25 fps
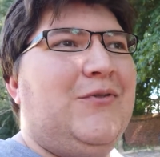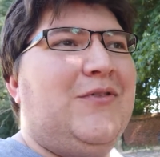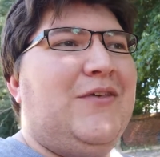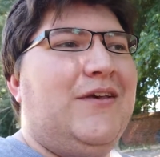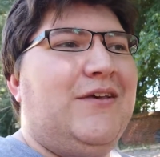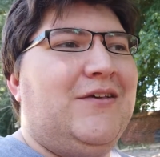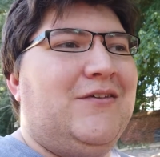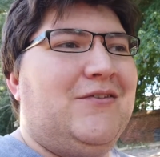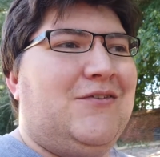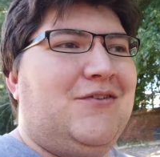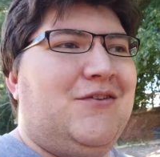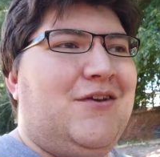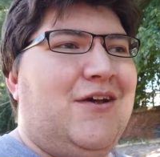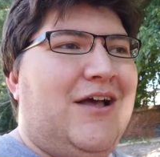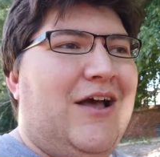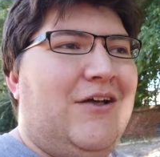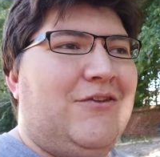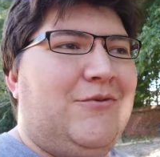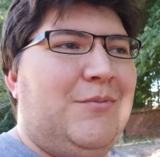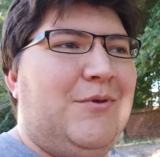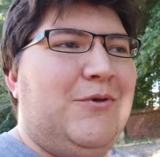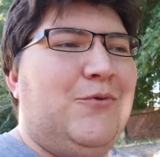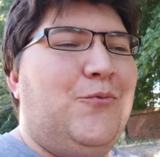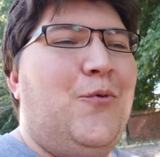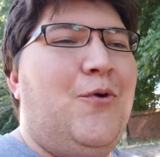things stuck out
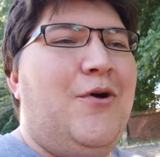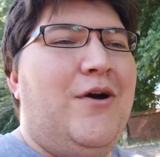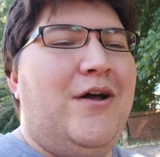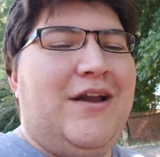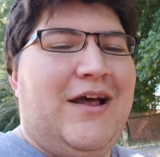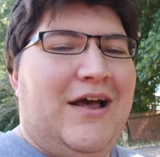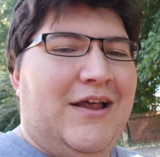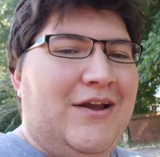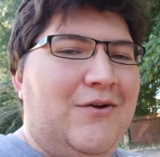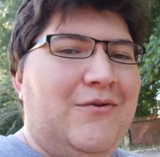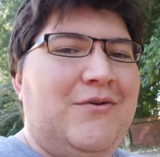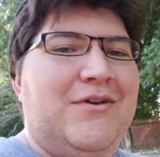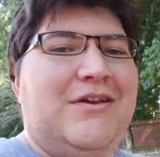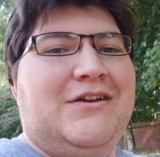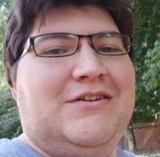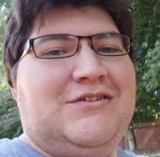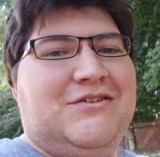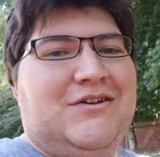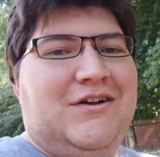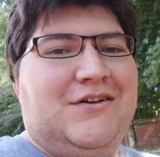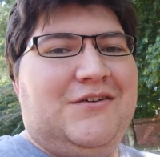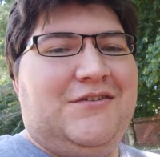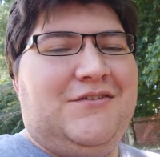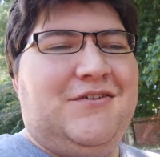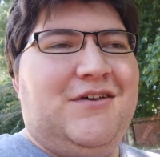to me. One, I don't need a
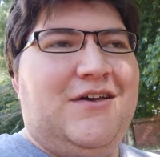chocolate